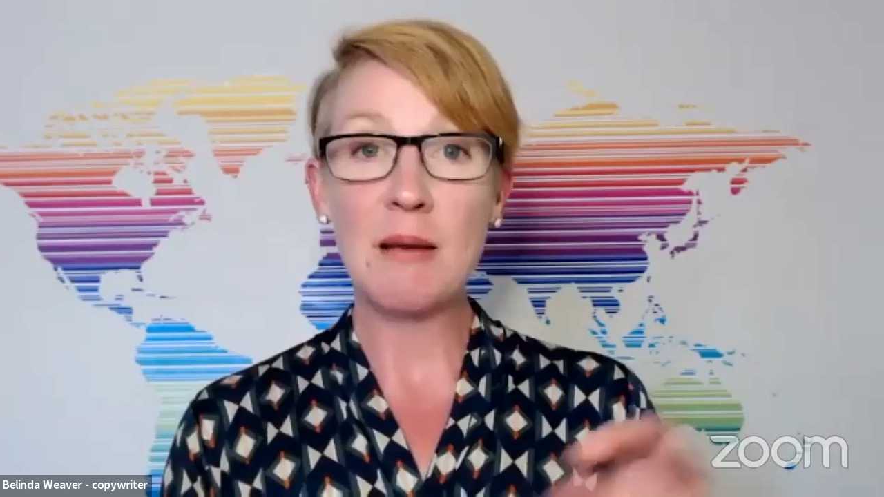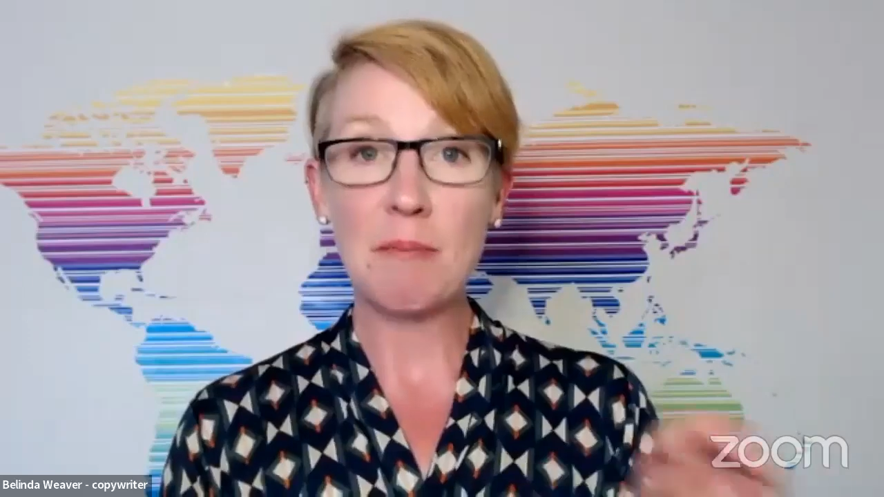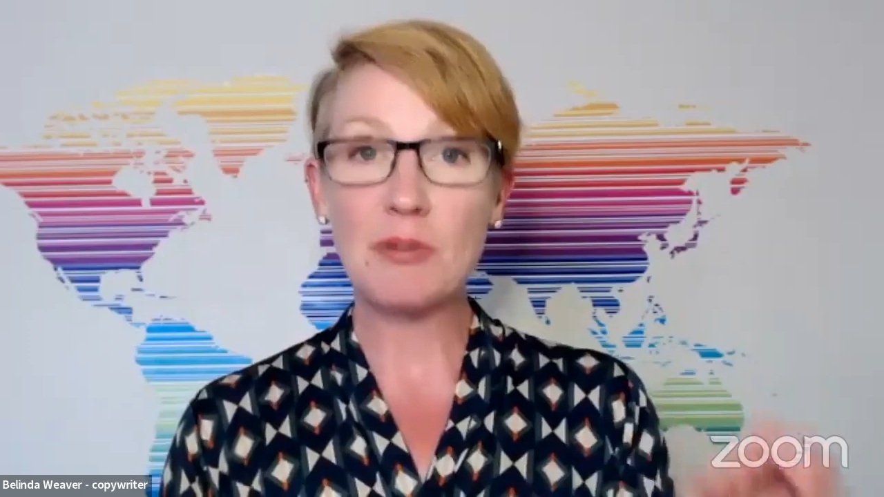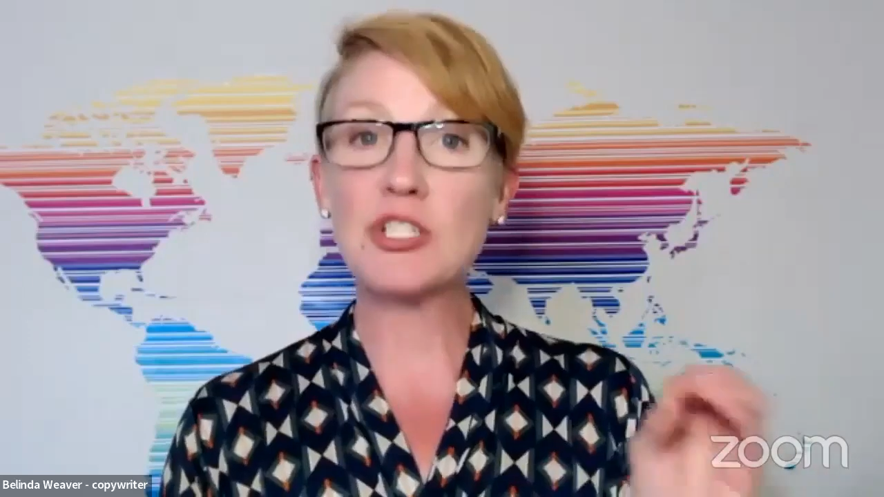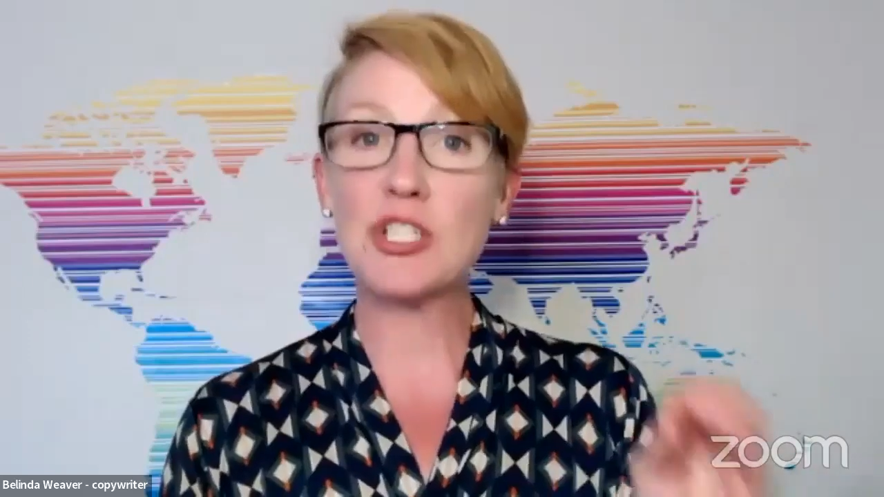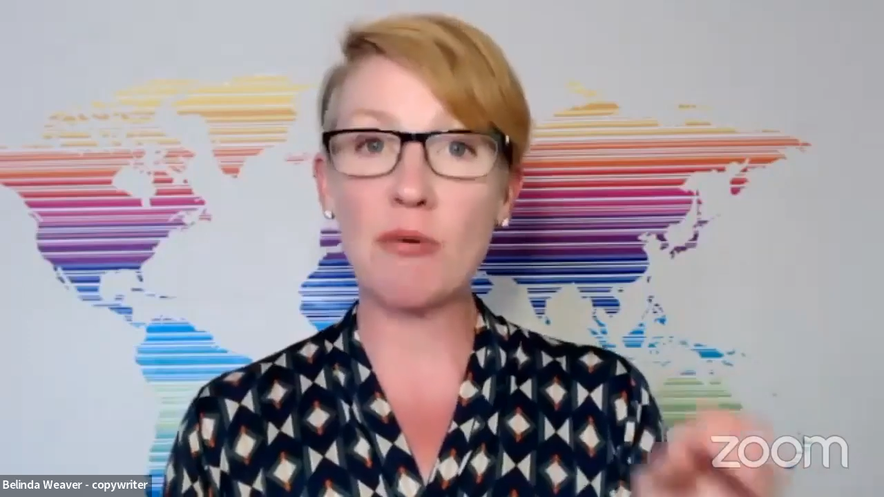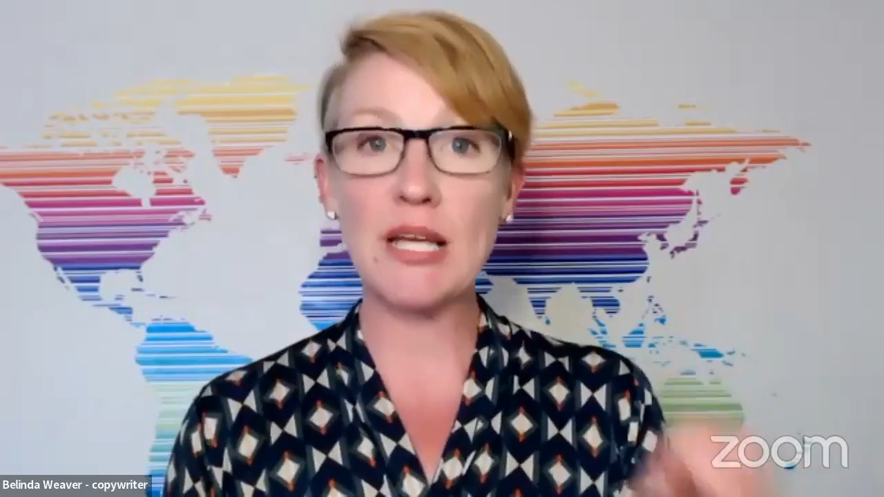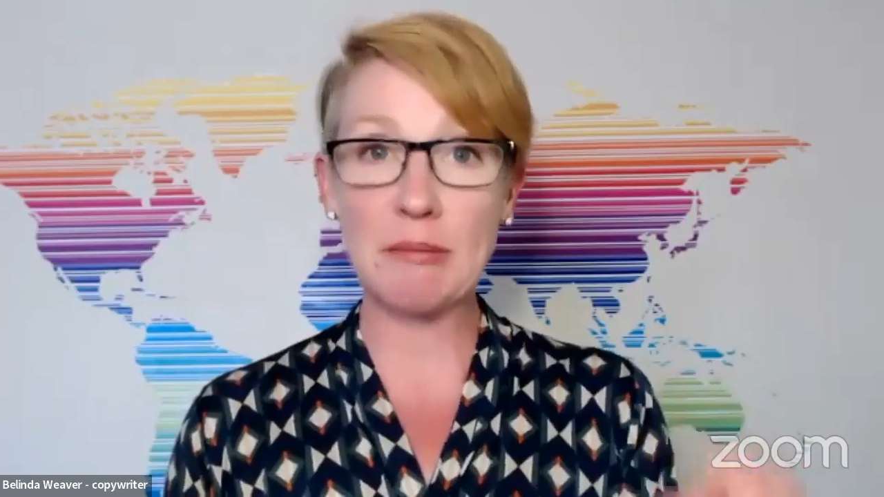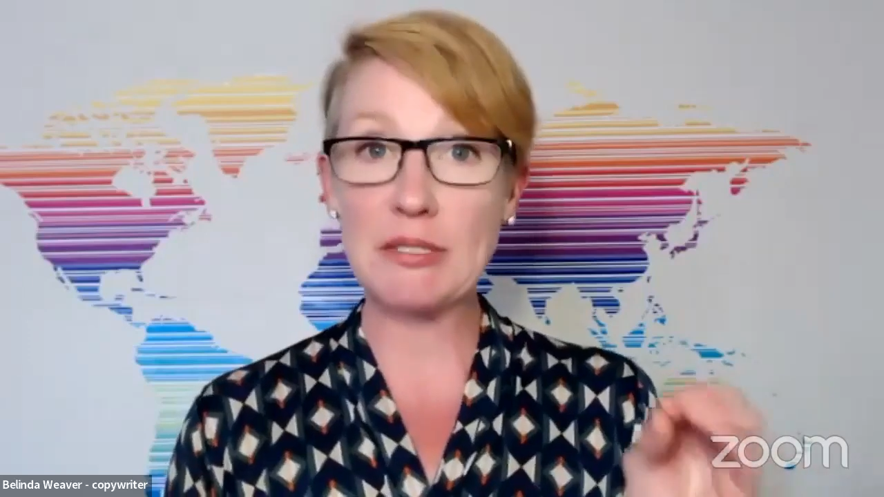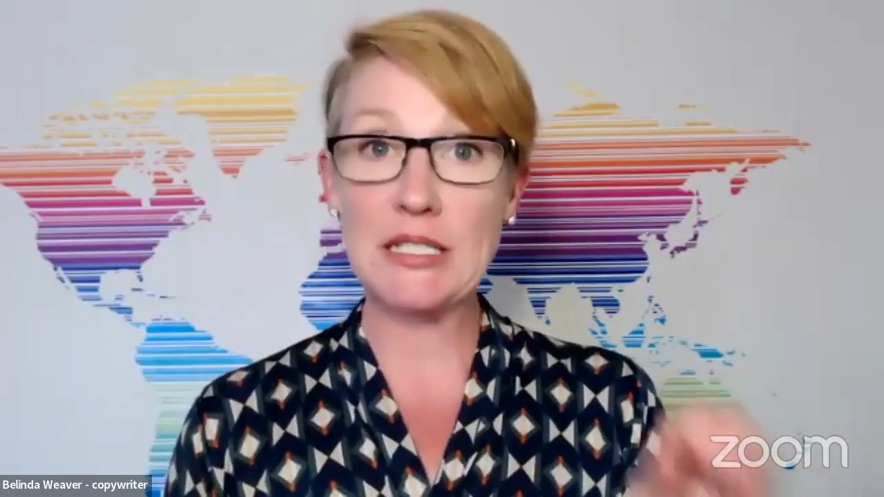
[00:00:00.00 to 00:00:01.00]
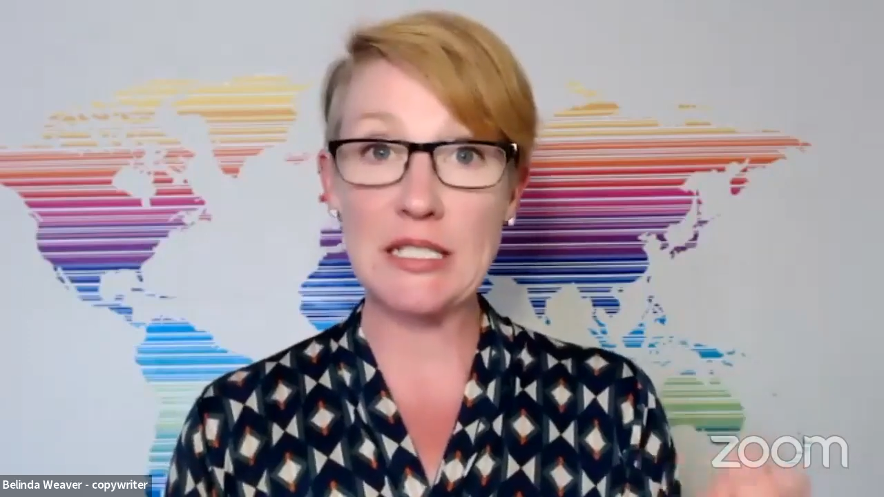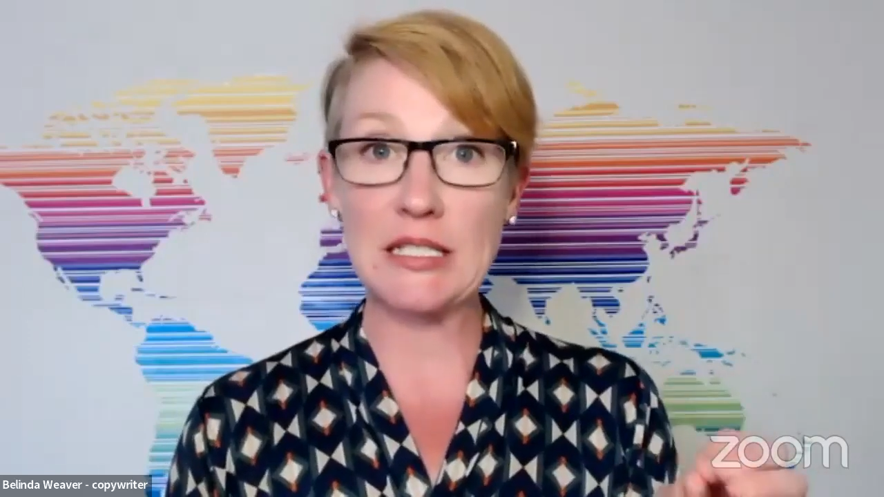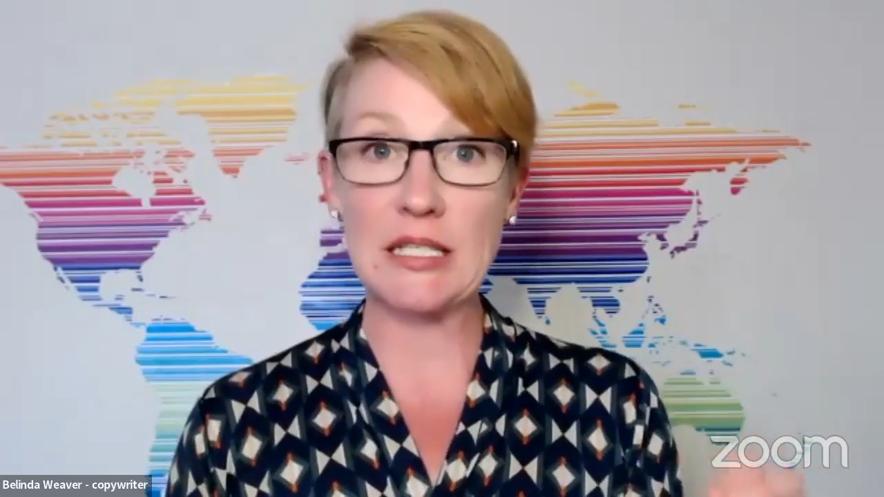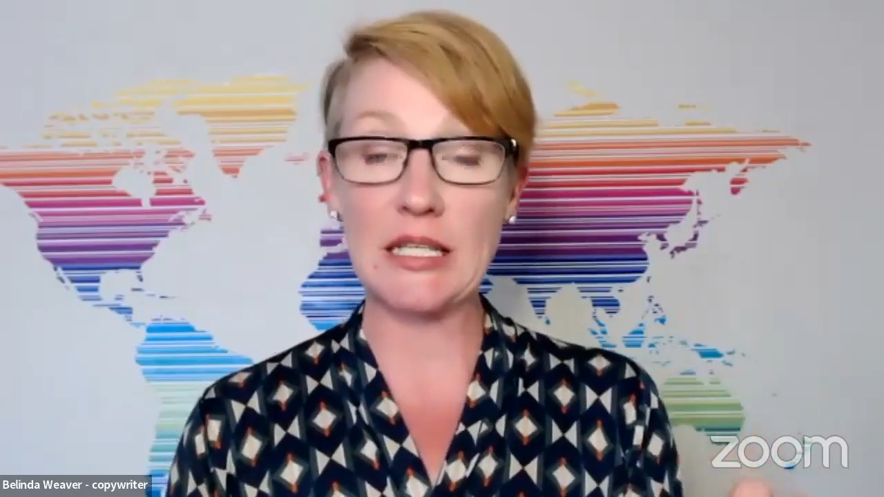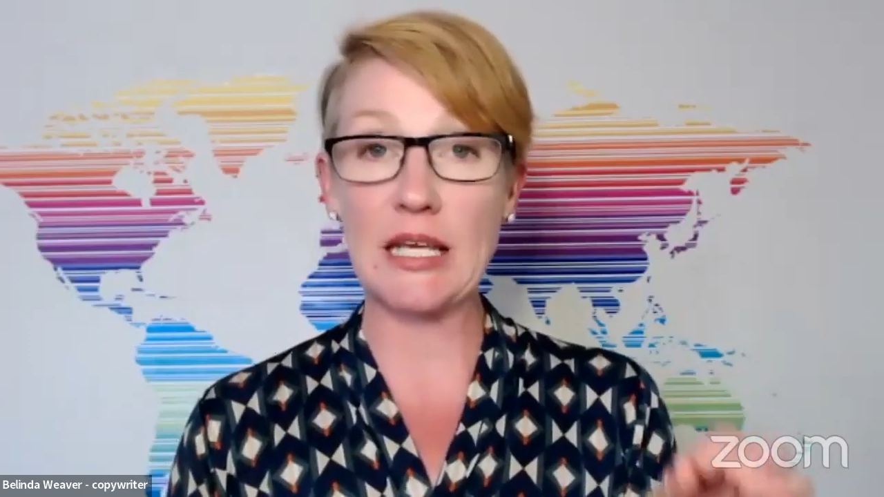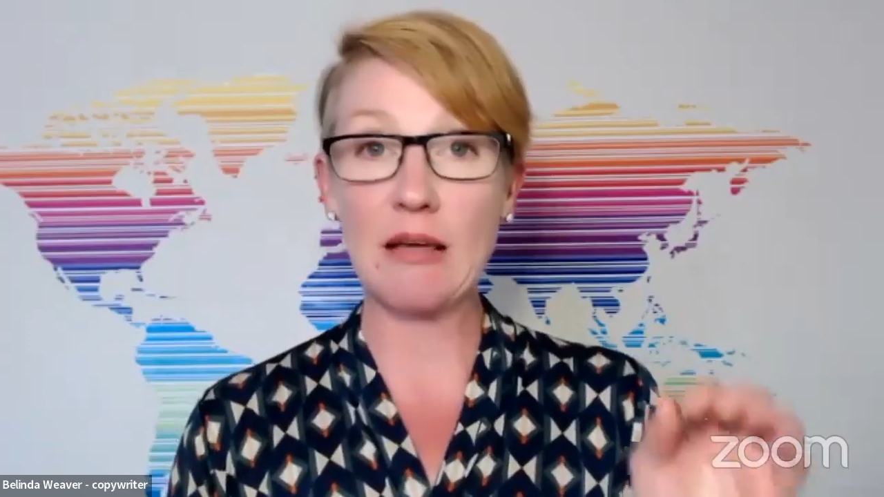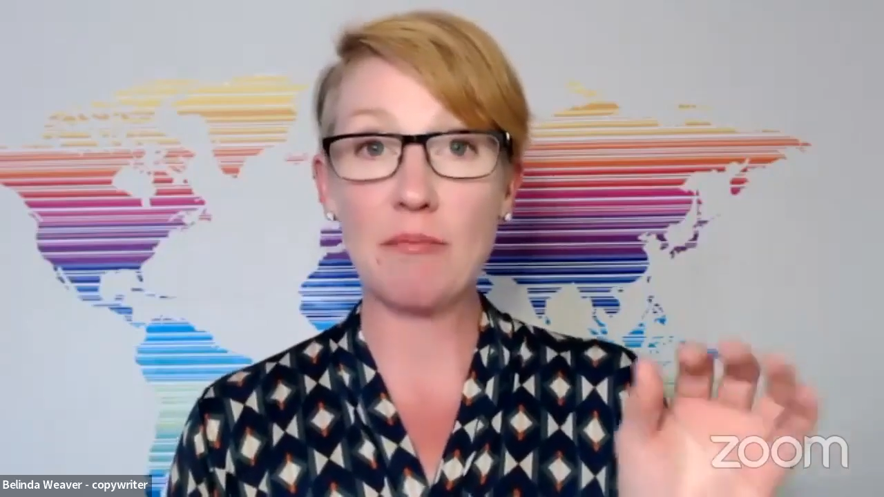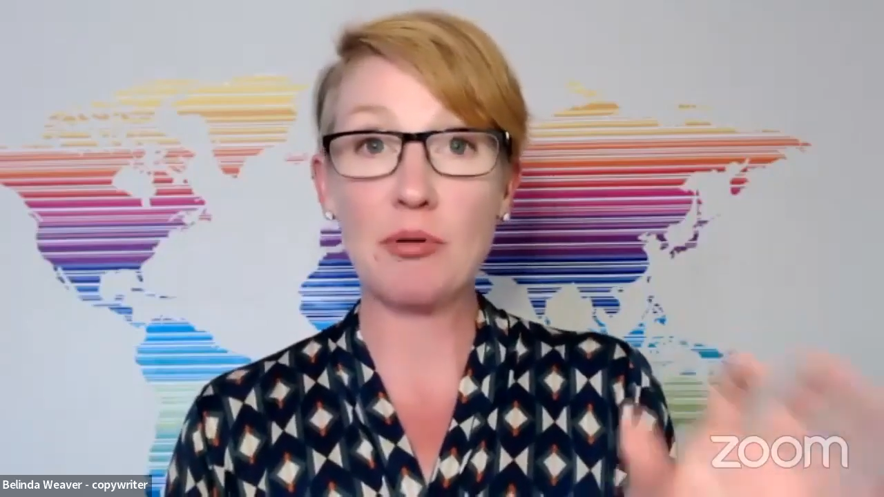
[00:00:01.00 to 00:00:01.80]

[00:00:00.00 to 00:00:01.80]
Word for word: But showing up consistently,